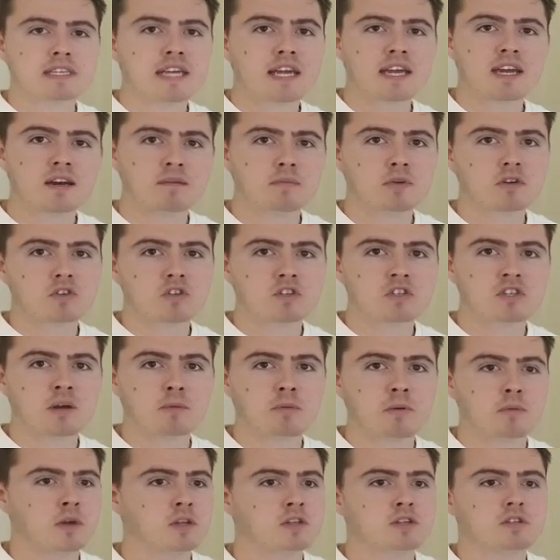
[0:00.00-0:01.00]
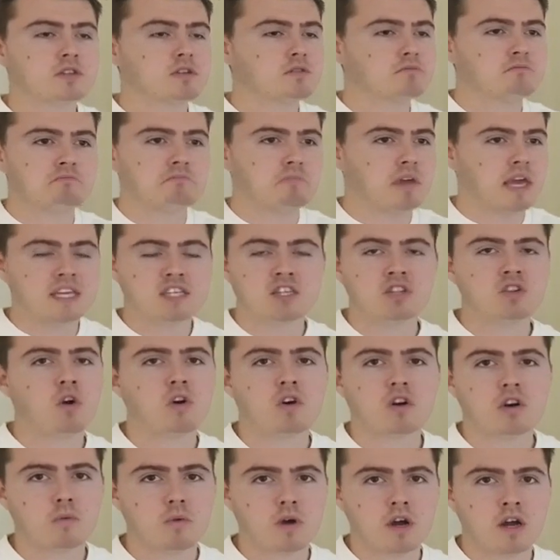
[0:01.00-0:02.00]
taking a bunch of supplements, it's not
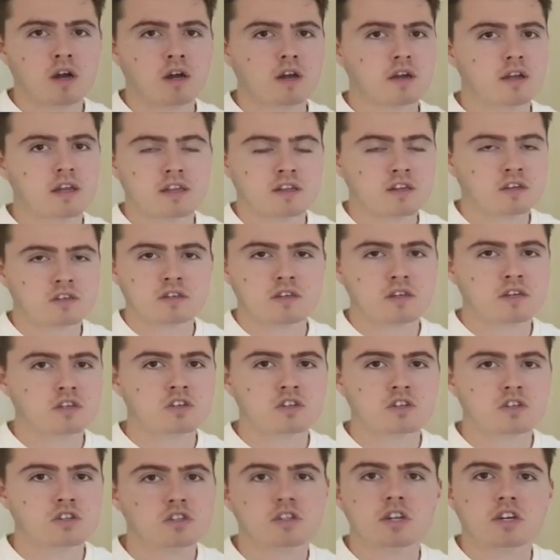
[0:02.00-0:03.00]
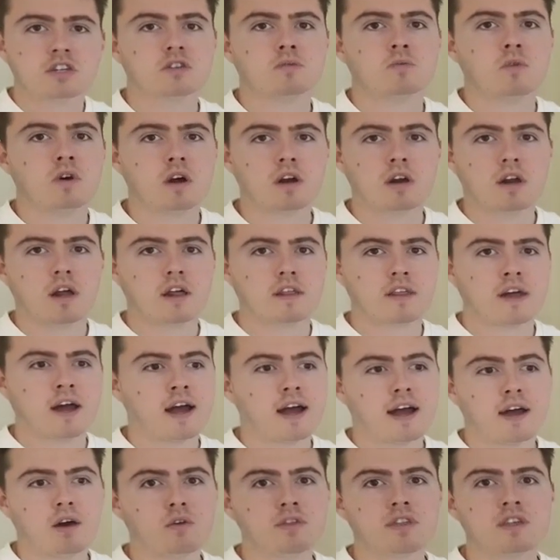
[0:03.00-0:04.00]
going to work. It just doesn't work like
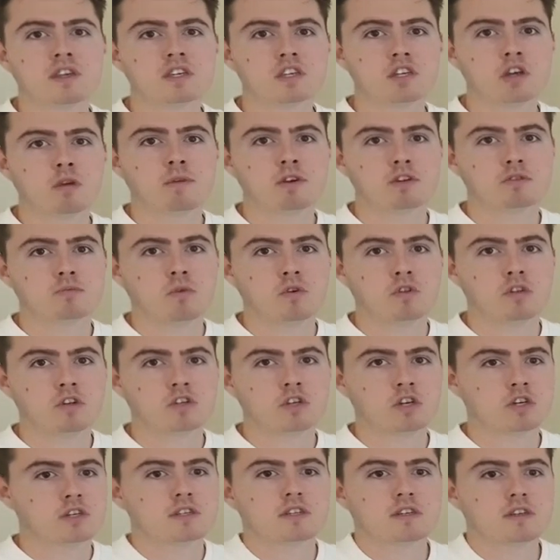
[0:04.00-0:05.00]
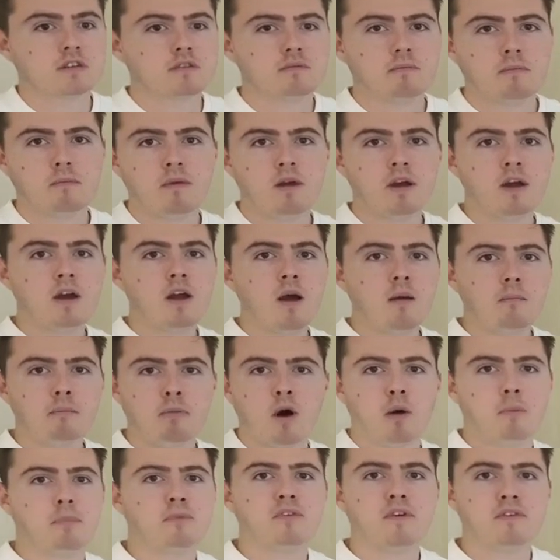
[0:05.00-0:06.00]
that. Health is so much more than just
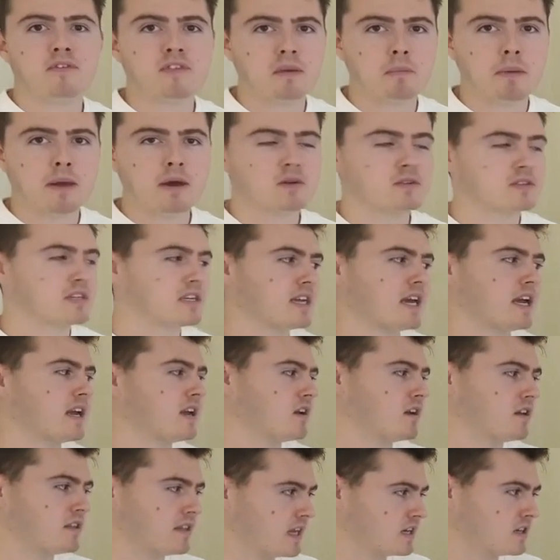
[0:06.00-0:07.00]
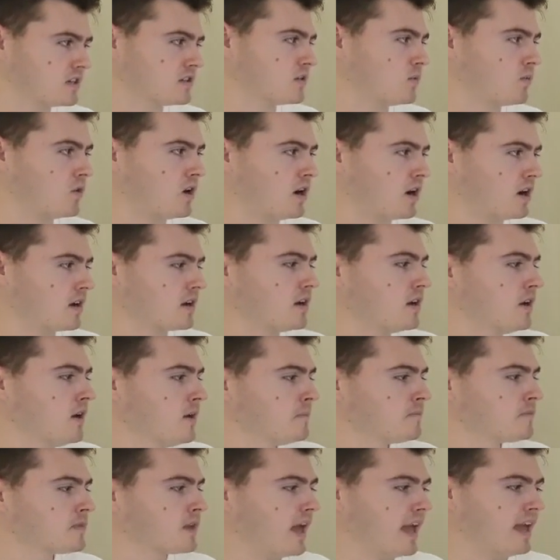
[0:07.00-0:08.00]
pop 50 pills a day. That doesn't work.
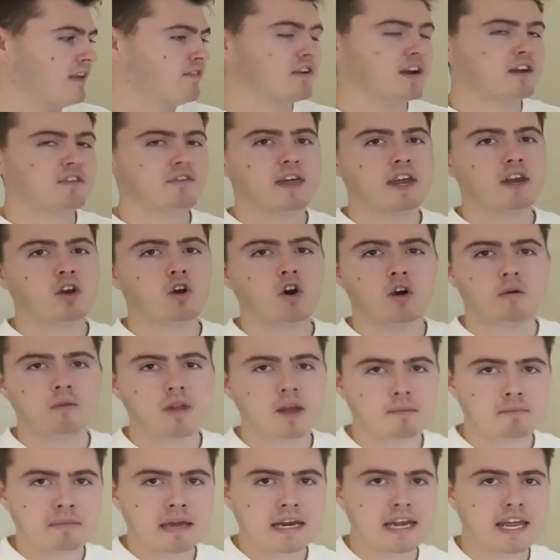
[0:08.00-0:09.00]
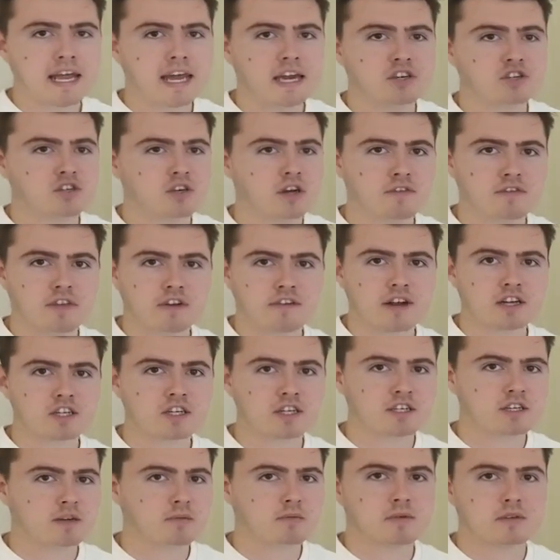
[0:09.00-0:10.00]
Even if they're not like medication, if they're
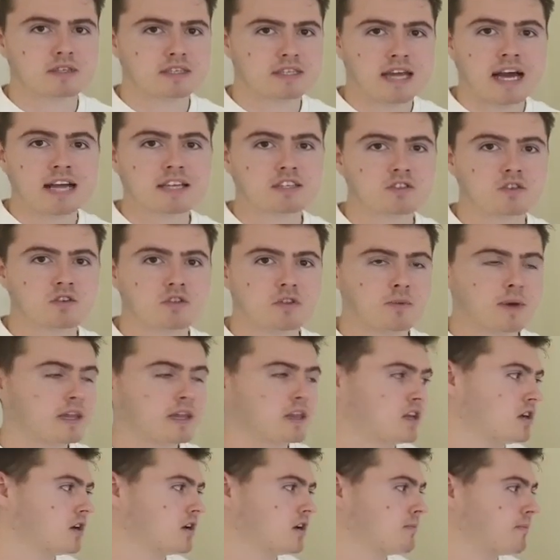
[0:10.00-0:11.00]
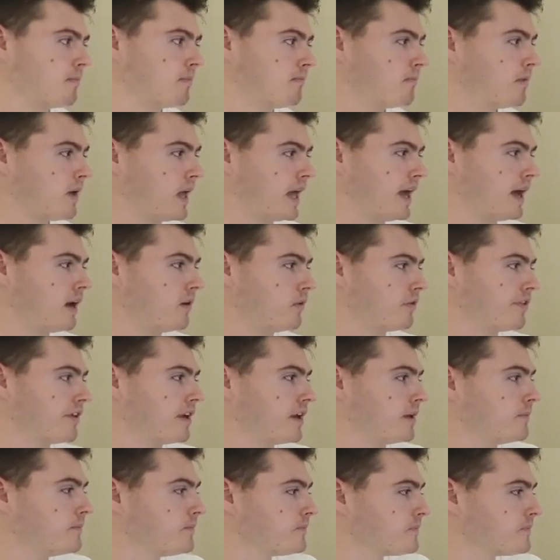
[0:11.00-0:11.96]
actually supplements, that's not the way that you're going to get healthy.